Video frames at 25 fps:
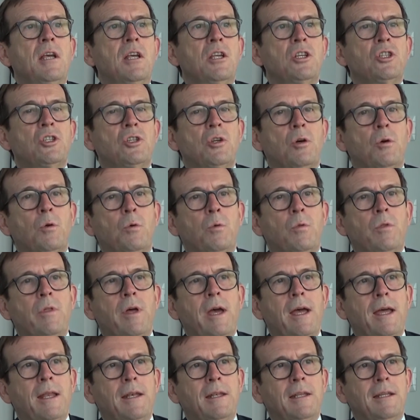so
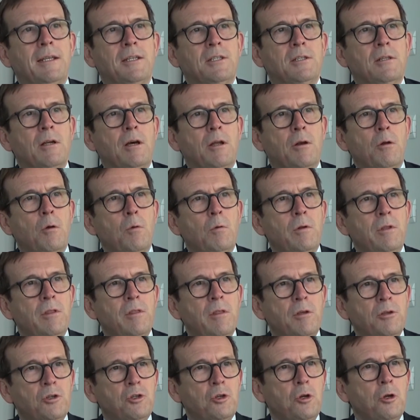that it's not only
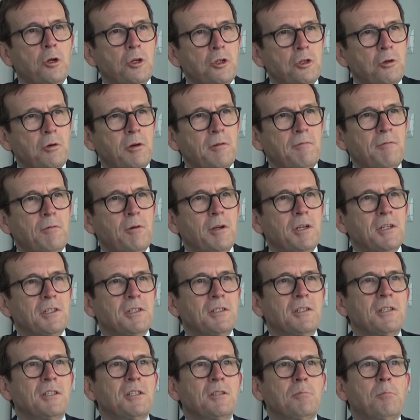the surgery, for
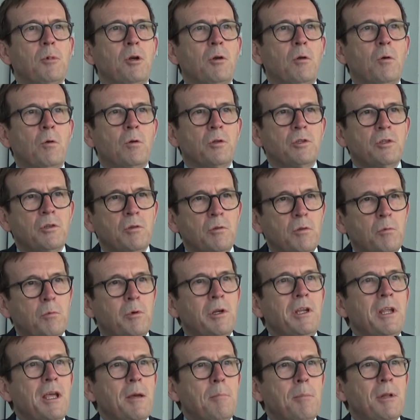instance, but also the
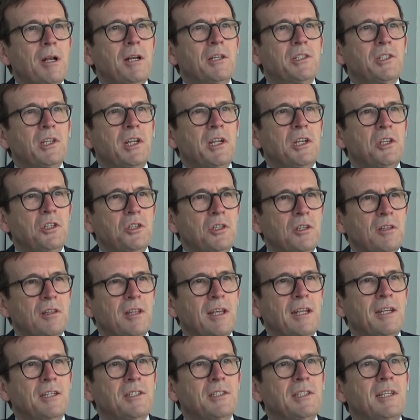rehabilitation
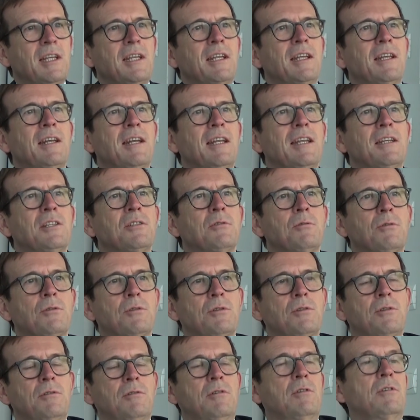that is taken into
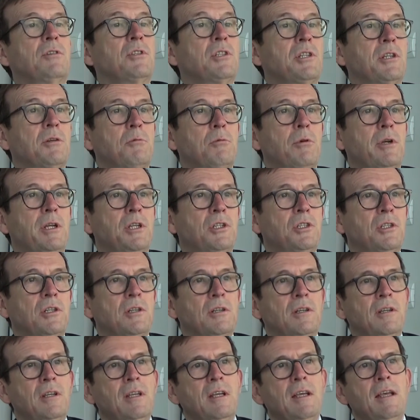
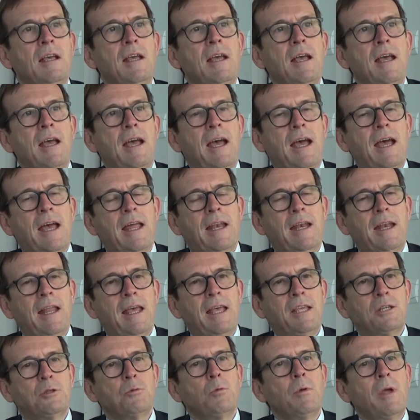consideration. And
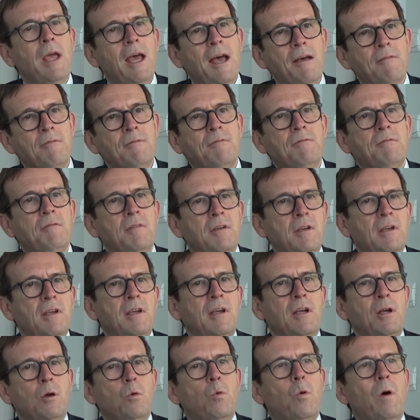as we have
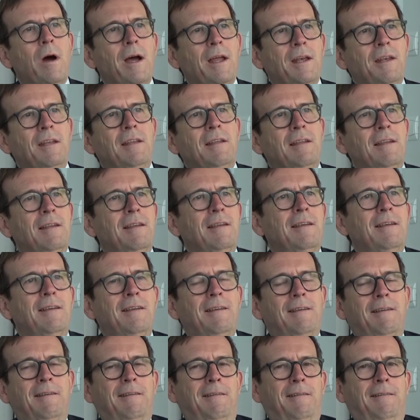quite
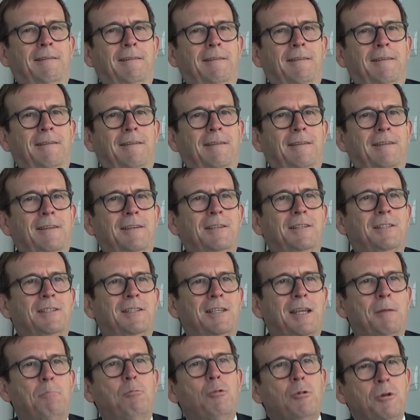
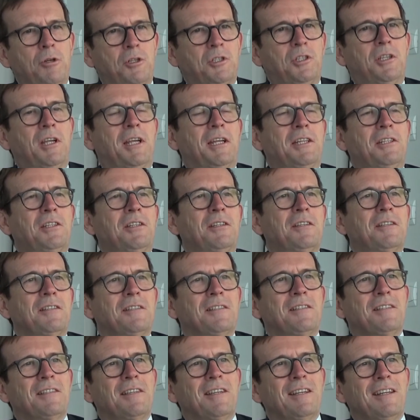separate
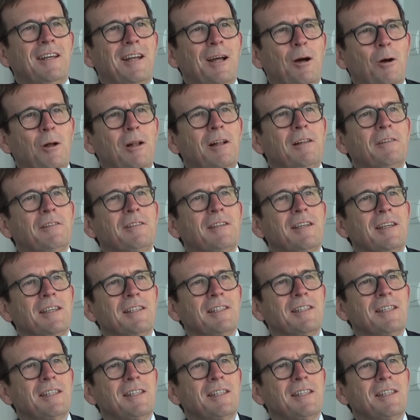sectors in our healthcare